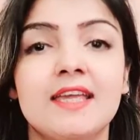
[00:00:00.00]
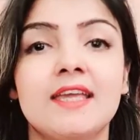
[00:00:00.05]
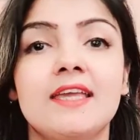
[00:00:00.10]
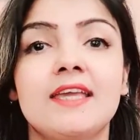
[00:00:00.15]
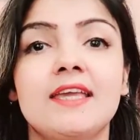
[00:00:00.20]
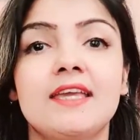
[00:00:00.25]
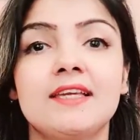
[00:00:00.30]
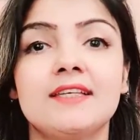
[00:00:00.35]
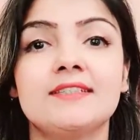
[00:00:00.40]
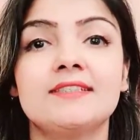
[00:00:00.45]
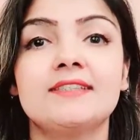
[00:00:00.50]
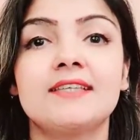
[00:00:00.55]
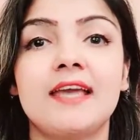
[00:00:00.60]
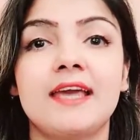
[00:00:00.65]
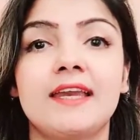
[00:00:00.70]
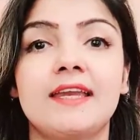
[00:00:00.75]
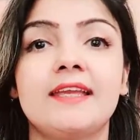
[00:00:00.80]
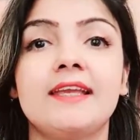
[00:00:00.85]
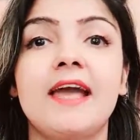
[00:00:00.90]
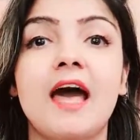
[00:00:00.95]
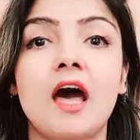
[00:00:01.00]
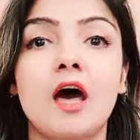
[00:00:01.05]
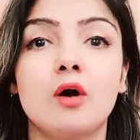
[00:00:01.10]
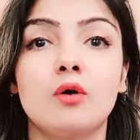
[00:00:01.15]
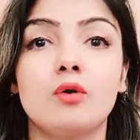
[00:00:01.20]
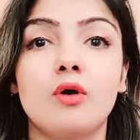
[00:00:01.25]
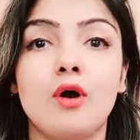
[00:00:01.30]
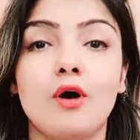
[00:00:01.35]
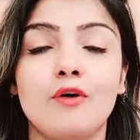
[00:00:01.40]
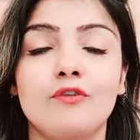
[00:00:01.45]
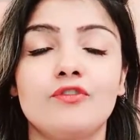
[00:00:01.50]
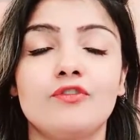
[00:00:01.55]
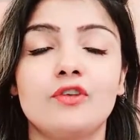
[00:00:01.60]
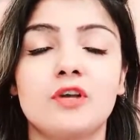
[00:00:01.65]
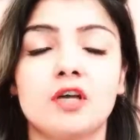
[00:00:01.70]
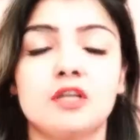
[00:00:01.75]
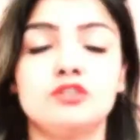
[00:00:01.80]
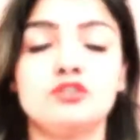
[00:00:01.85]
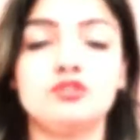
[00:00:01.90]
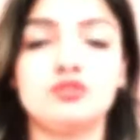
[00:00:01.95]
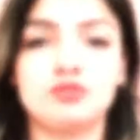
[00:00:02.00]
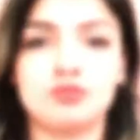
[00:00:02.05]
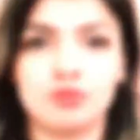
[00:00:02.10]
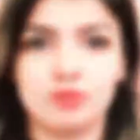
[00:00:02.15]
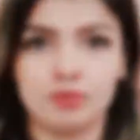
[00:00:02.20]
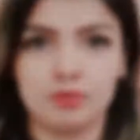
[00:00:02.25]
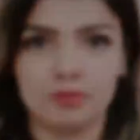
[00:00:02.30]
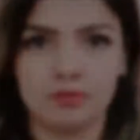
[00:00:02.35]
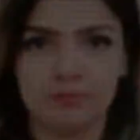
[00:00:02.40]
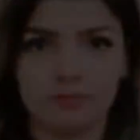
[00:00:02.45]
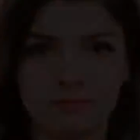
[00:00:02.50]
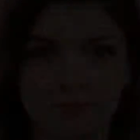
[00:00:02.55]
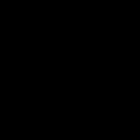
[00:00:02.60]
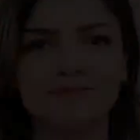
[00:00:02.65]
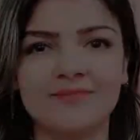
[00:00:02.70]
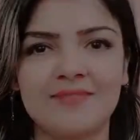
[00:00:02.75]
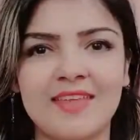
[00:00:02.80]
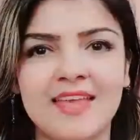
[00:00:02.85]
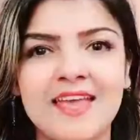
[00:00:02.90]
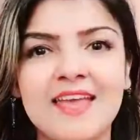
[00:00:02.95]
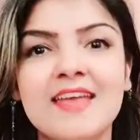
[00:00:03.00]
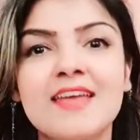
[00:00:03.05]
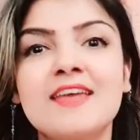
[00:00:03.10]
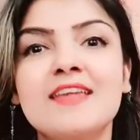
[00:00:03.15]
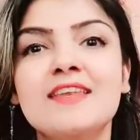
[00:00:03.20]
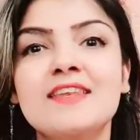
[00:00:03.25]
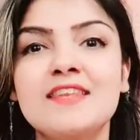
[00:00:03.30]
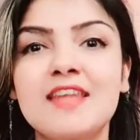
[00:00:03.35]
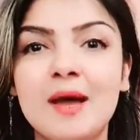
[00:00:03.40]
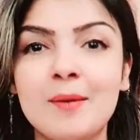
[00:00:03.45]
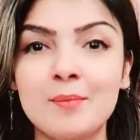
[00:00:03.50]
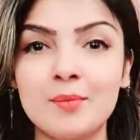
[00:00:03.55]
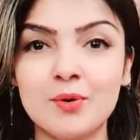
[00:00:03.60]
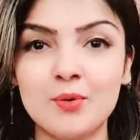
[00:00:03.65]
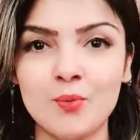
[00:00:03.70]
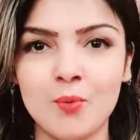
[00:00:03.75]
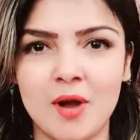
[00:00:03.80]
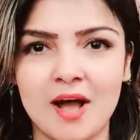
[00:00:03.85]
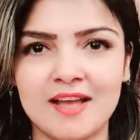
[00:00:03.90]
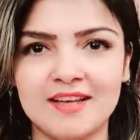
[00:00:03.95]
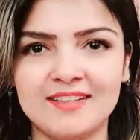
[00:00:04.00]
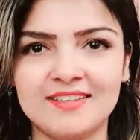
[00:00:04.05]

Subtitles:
is getting out of control. Number 1,